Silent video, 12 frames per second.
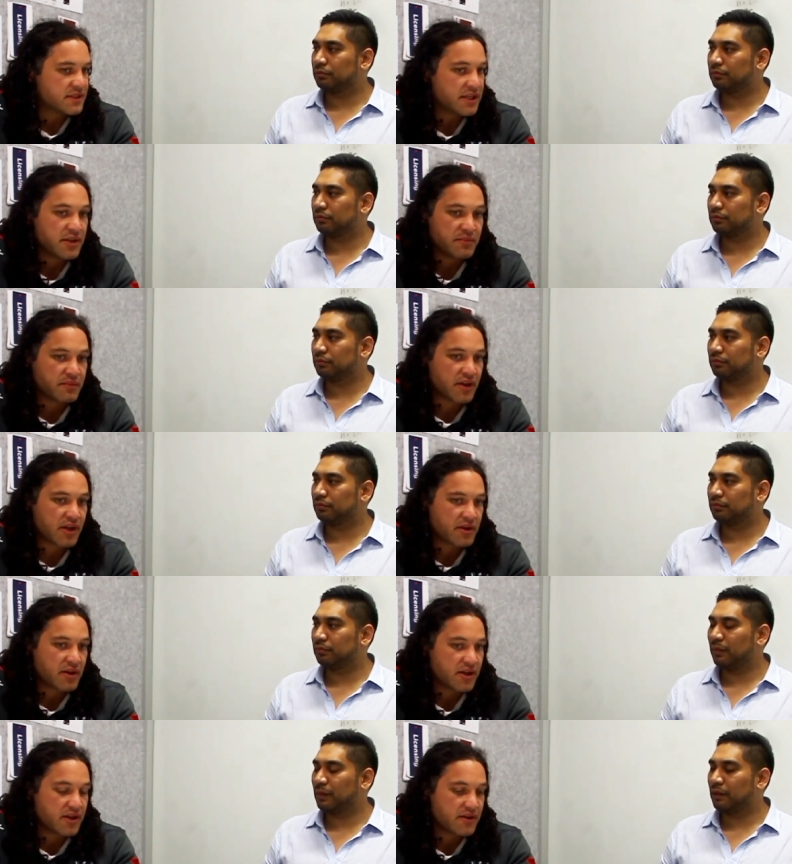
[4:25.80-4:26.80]
Speaker 1: to see him
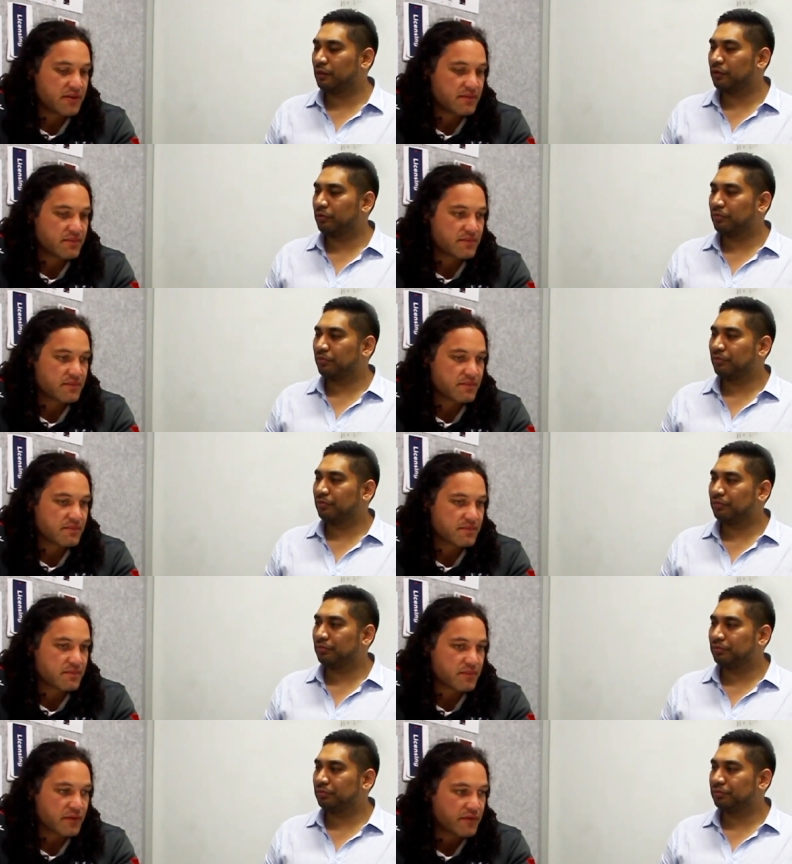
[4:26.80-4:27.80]
like uh,
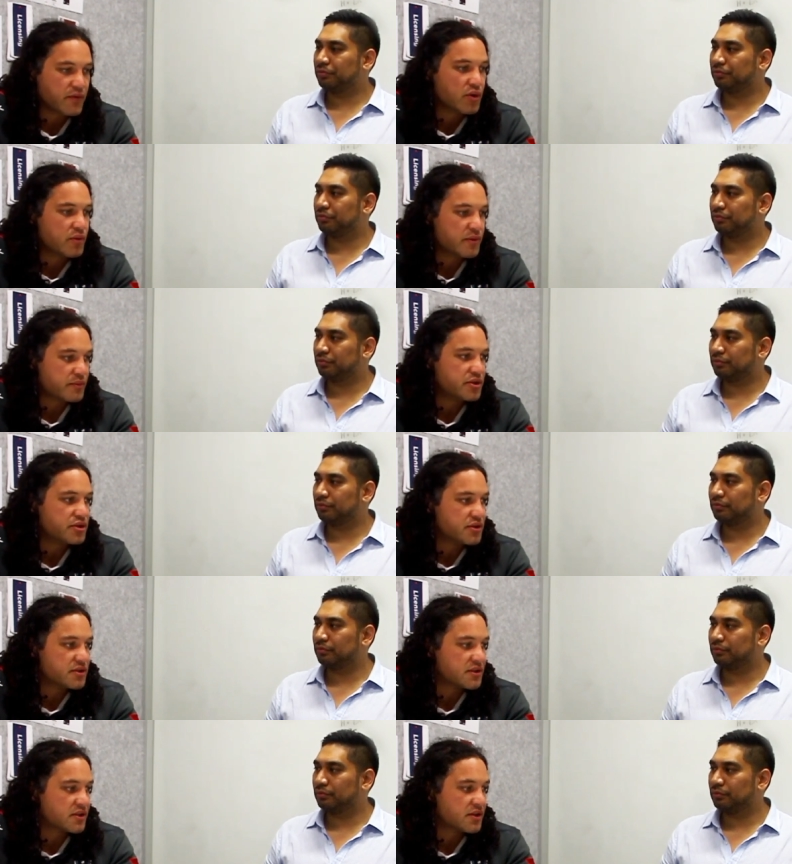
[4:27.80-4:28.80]
perform and
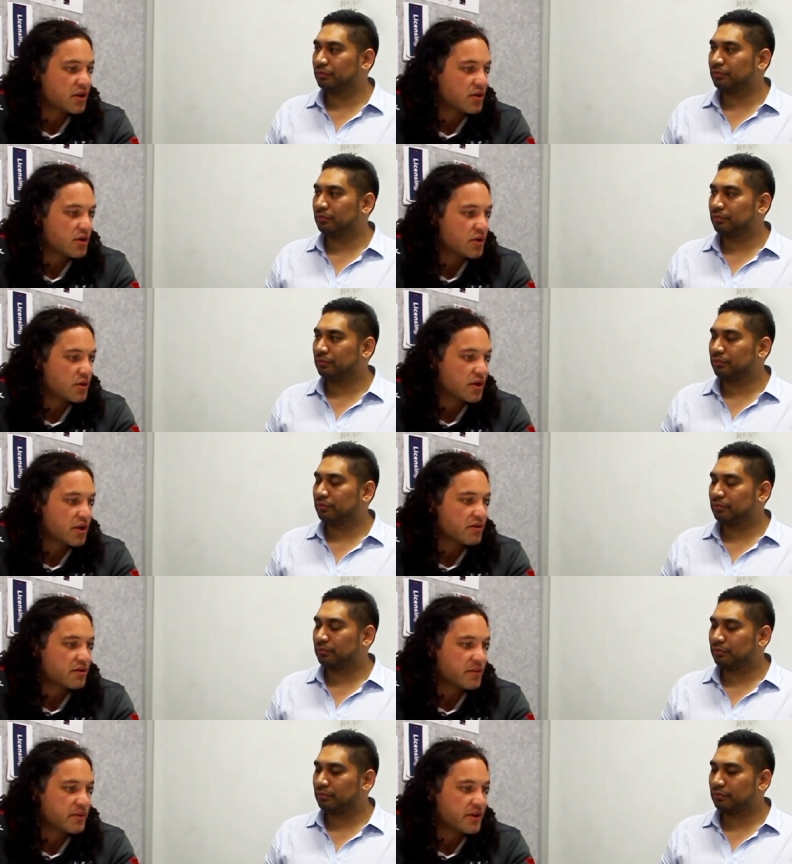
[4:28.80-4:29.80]
produce the, the kind of
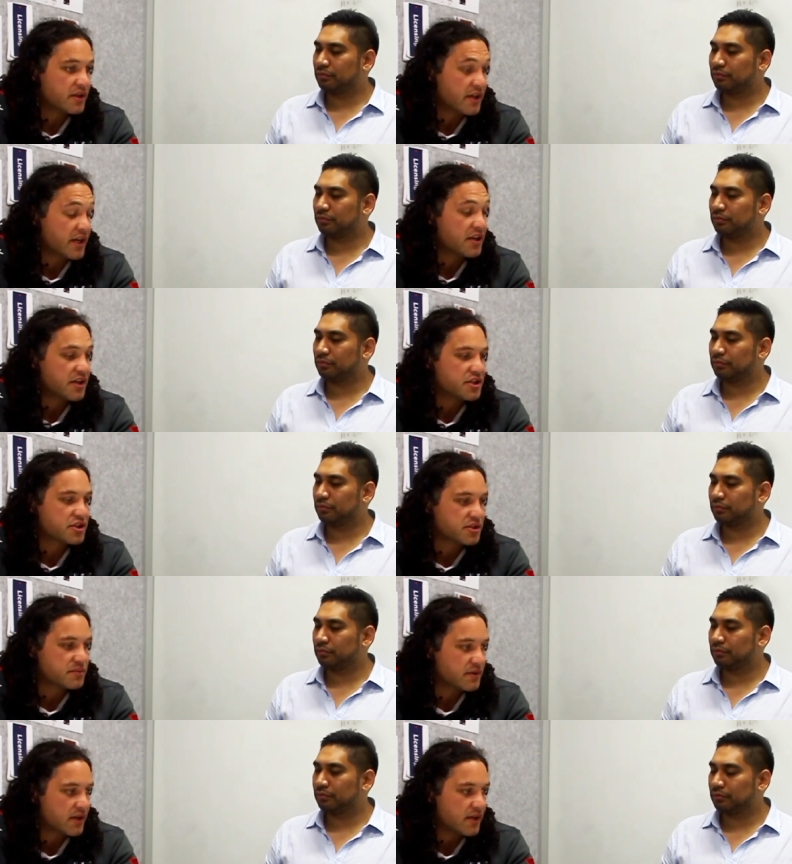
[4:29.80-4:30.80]
quality rugby and, and
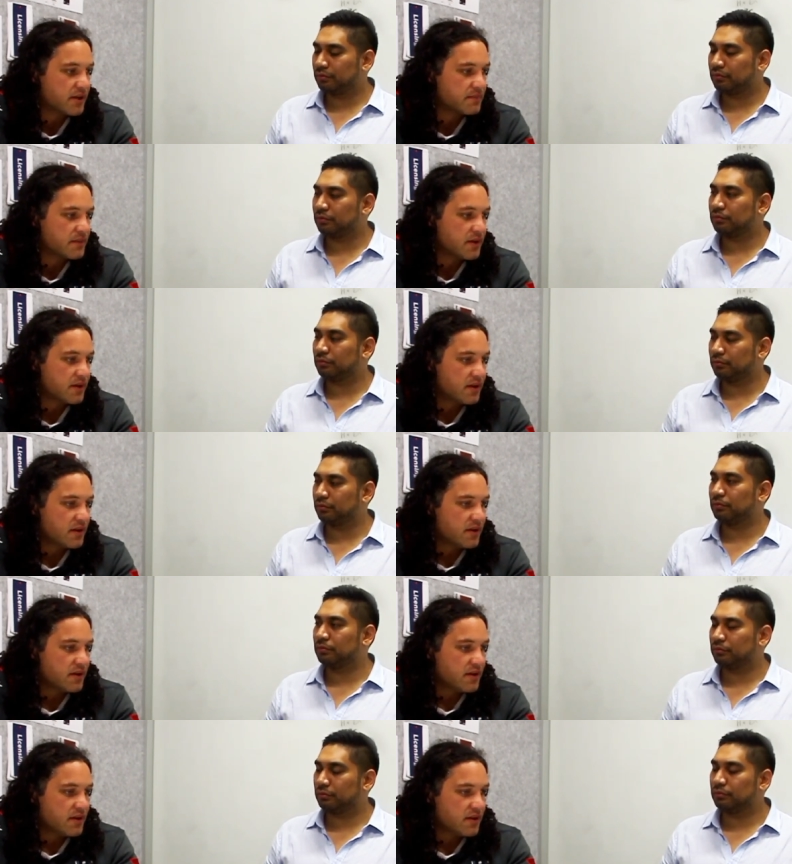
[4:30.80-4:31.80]
leadership, um,
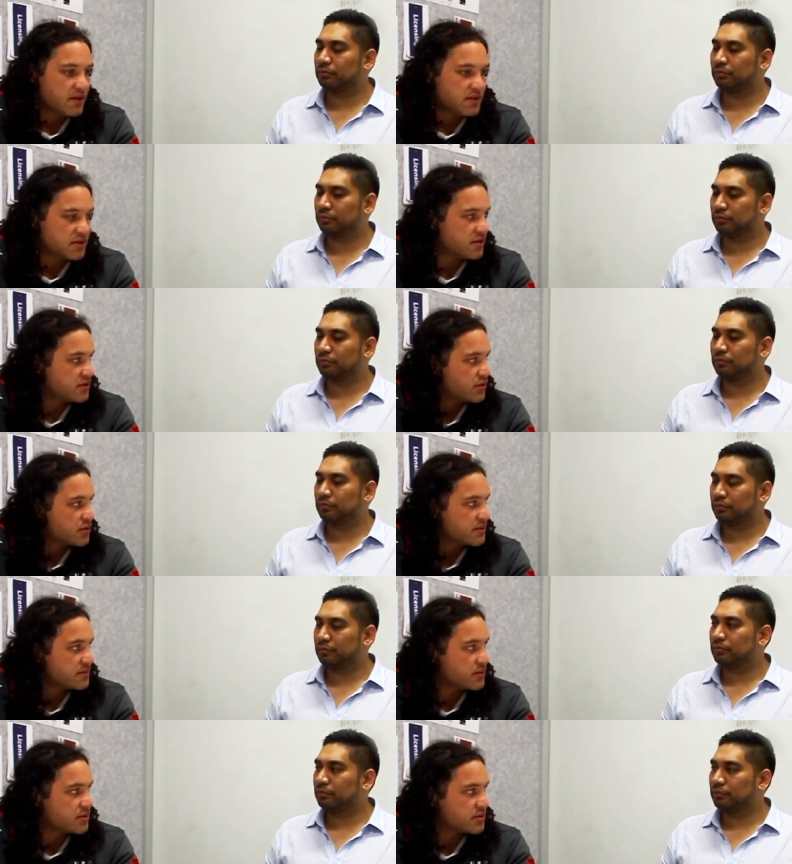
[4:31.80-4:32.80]
it's, it's
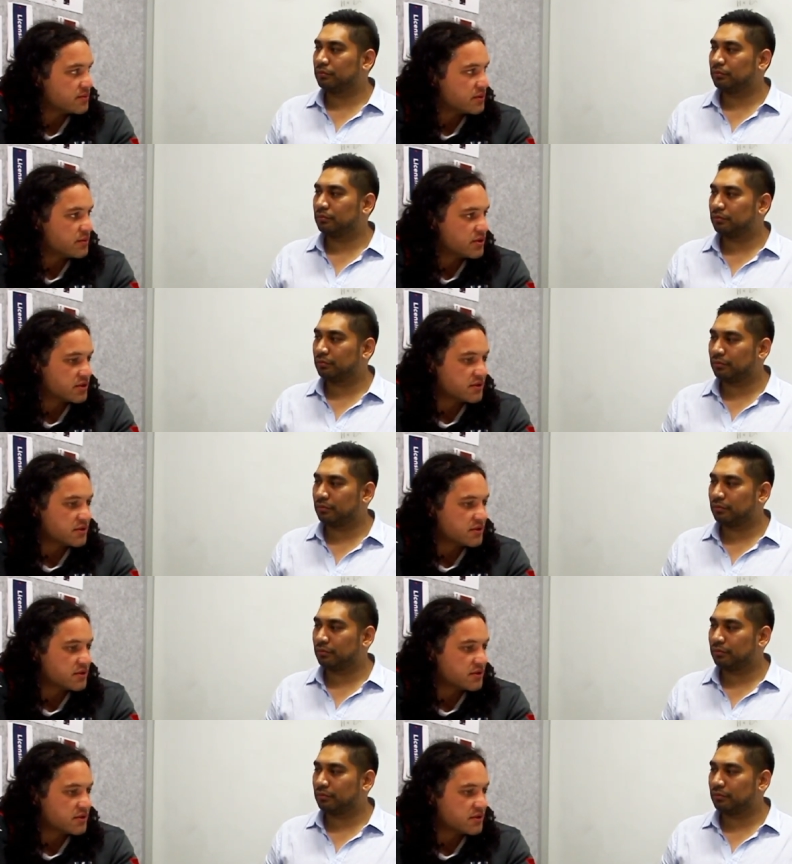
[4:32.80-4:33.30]
awesome awesome to